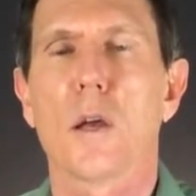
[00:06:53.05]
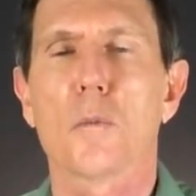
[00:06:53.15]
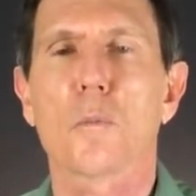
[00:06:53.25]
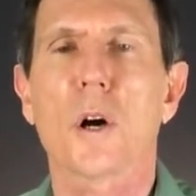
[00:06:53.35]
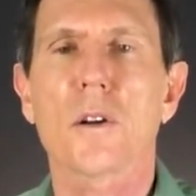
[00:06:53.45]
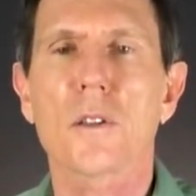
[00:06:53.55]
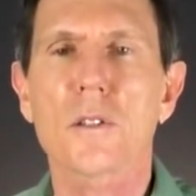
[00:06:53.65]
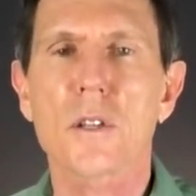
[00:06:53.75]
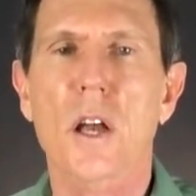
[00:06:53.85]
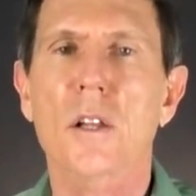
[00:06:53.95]
Part of the
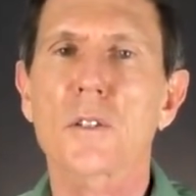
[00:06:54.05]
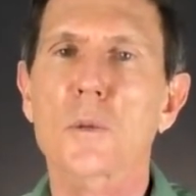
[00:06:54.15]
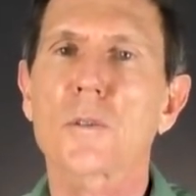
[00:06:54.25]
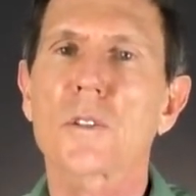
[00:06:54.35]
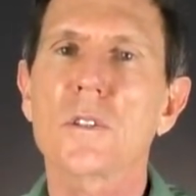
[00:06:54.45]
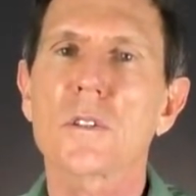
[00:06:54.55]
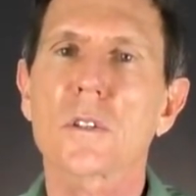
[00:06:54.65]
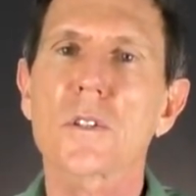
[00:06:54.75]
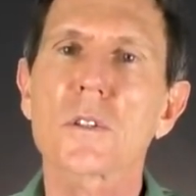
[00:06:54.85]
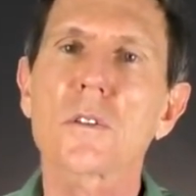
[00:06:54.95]
challenge with these
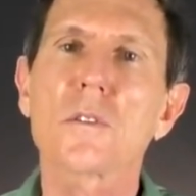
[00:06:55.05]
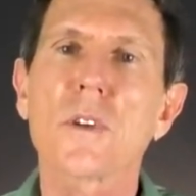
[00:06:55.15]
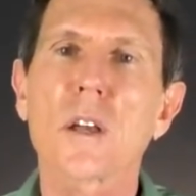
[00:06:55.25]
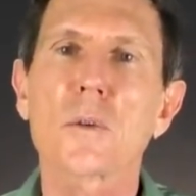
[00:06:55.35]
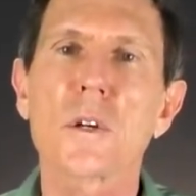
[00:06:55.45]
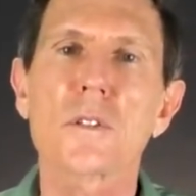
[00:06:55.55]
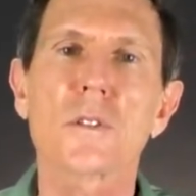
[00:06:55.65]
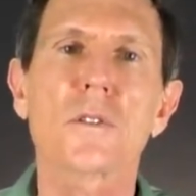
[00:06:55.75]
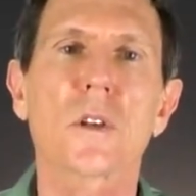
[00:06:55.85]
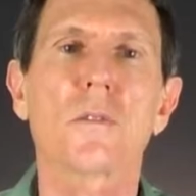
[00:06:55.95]
listener
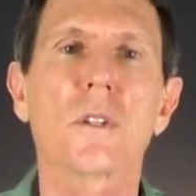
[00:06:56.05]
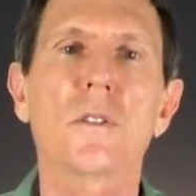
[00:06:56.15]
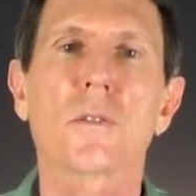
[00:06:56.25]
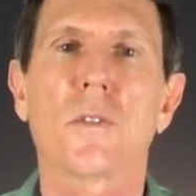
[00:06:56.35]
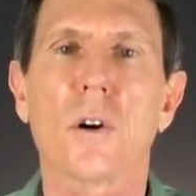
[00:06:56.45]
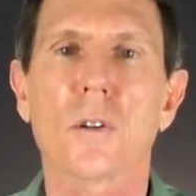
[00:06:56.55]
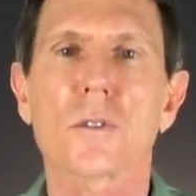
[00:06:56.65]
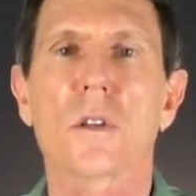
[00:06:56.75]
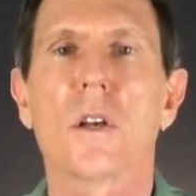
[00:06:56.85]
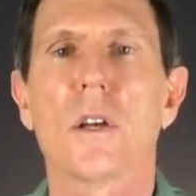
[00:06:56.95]
evaluations of these
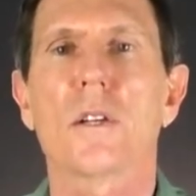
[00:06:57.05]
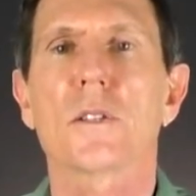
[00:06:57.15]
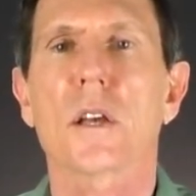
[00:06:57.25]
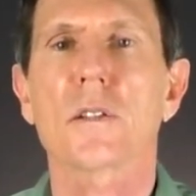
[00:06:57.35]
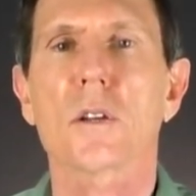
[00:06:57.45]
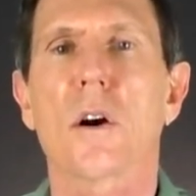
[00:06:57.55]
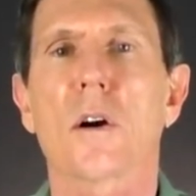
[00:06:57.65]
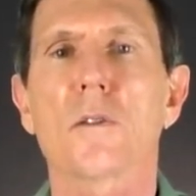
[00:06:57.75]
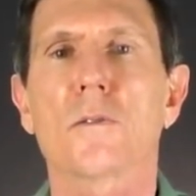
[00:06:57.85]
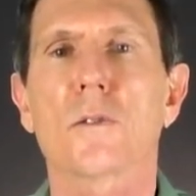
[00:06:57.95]
faults is that it's
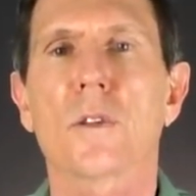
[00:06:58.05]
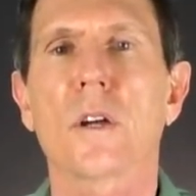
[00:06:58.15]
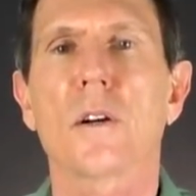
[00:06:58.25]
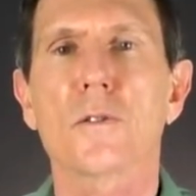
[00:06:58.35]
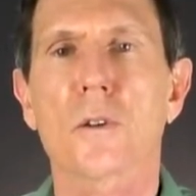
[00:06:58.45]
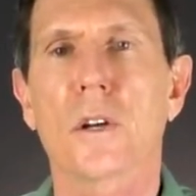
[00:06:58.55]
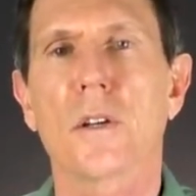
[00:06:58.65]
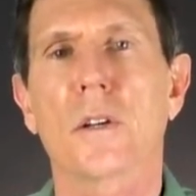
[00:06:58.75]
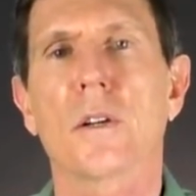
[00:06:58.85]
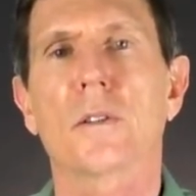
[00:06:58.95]
hard for the untrained
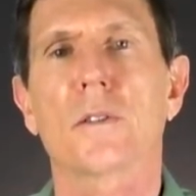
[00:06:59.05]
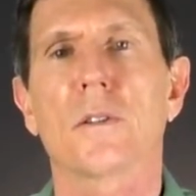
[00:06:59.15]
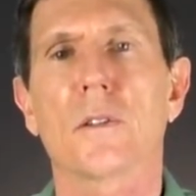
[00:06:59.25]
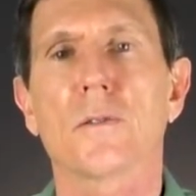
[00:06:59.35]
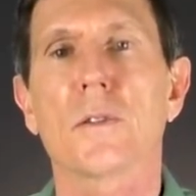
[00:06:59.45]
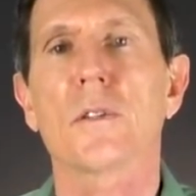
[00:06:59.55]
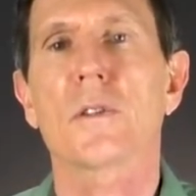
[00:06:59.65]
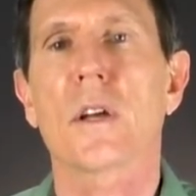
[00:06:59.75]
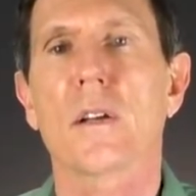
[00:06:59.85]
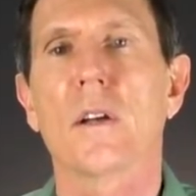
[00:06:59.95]
ear to
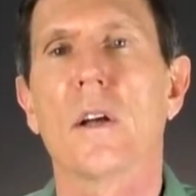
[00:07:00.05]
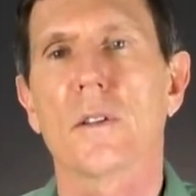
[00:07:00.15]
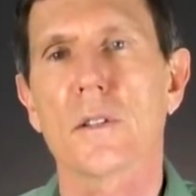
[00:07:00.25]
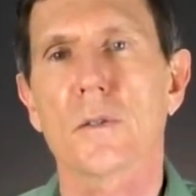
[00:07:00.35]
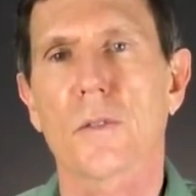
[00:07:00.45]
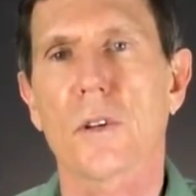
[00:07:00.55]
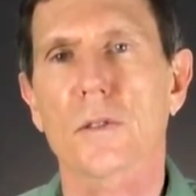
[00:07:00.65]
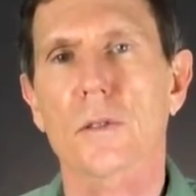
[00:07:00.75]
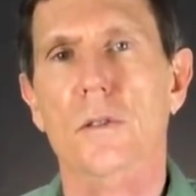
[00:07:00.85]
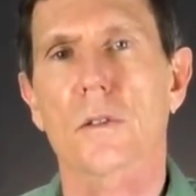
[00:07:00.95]
differentiate these faults,